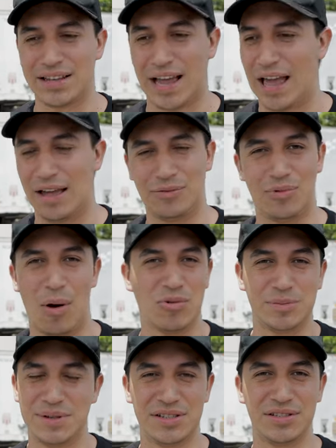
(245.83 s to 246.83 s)
Like I
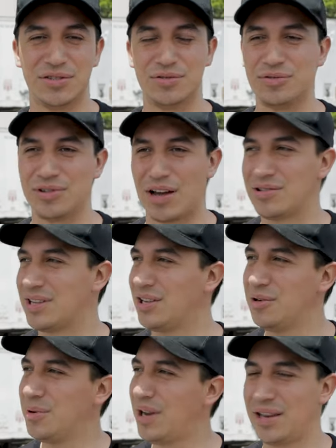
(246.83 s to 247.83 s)
was missing school, and I was like,
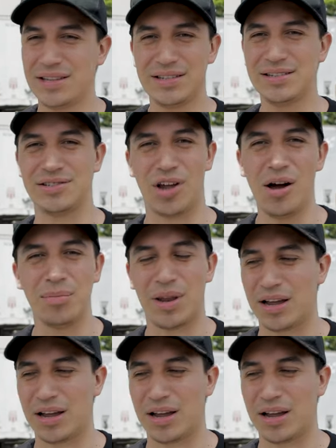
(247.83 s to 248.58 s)
you know what? Like, this is dumb.